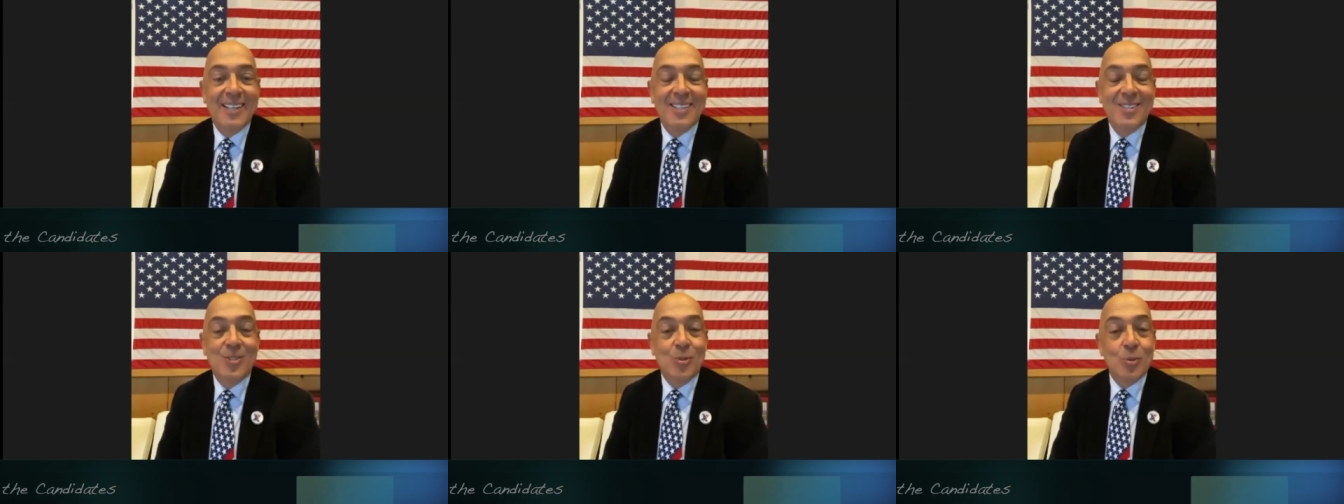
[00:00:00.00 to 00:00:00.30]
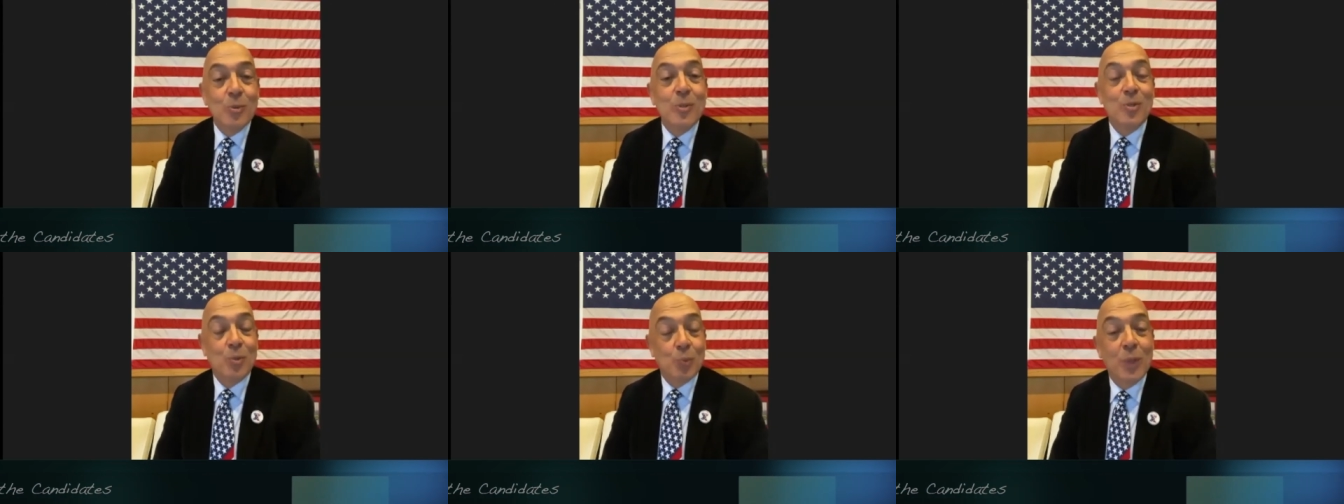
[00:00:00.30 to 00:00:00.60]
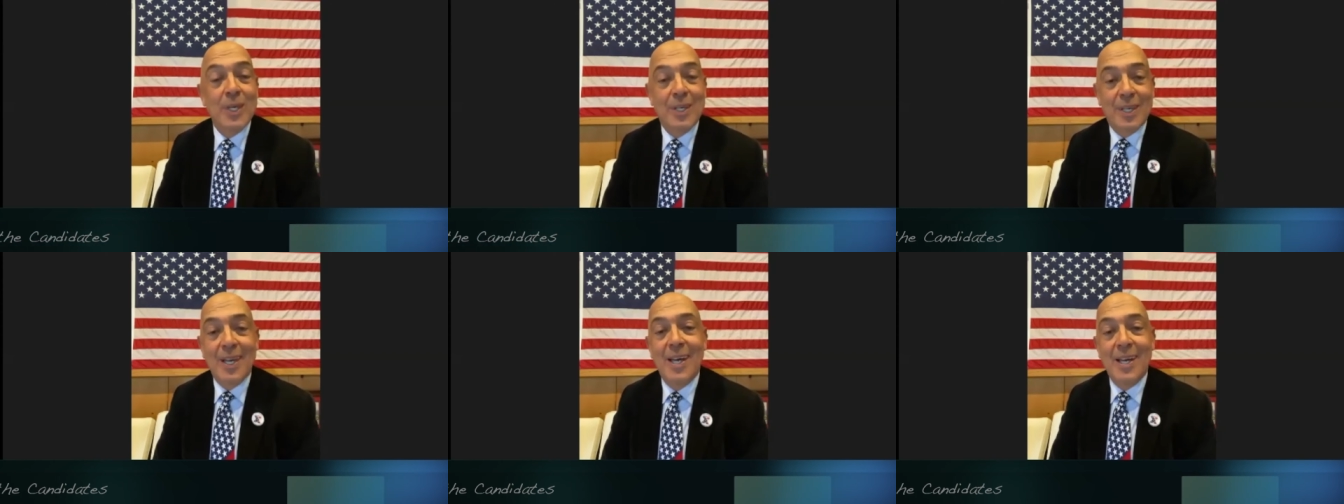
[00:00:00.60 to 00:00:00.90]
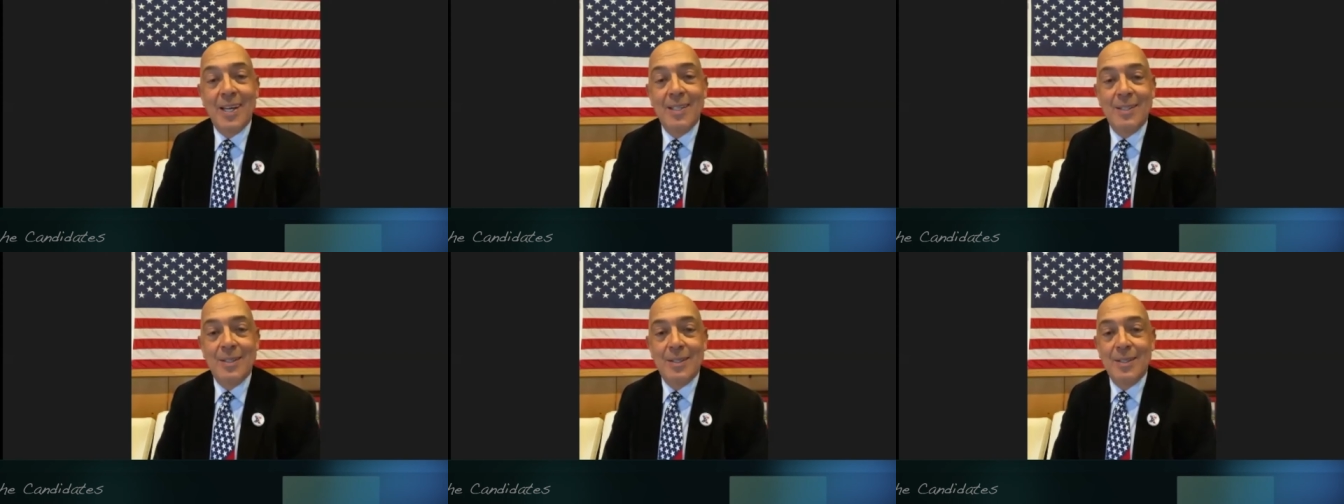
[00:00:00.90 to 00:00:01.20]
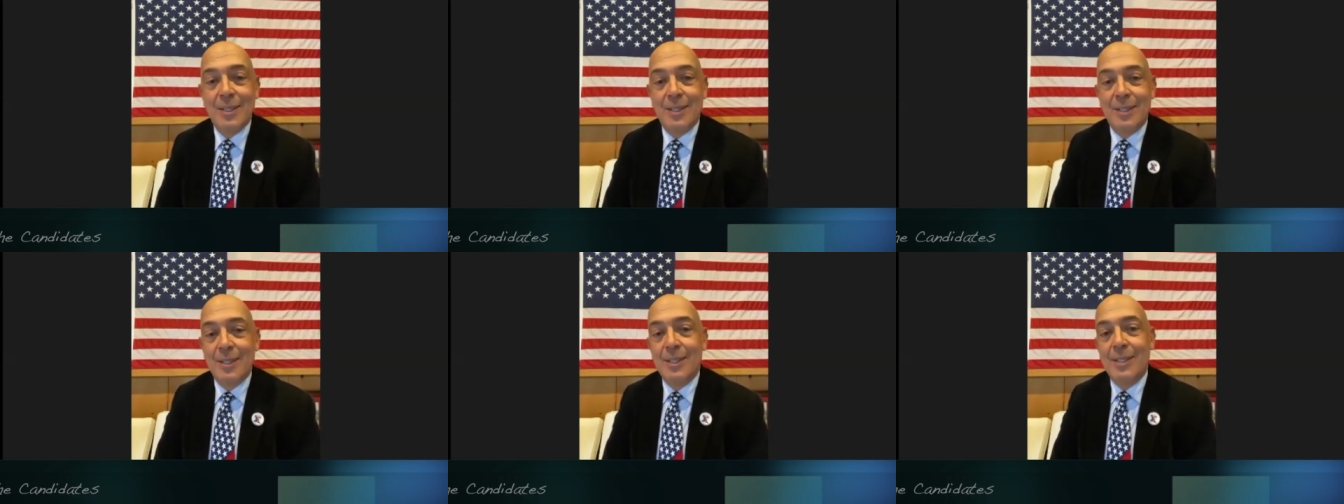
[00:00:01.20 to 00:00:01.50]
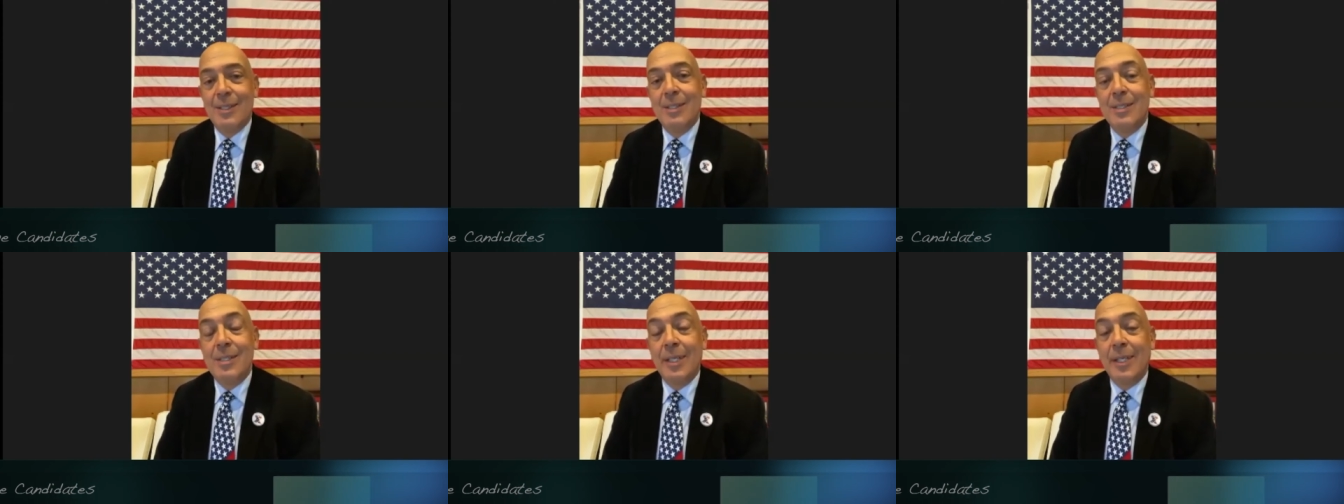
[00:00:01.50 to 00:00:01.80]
as soon as we can yeah.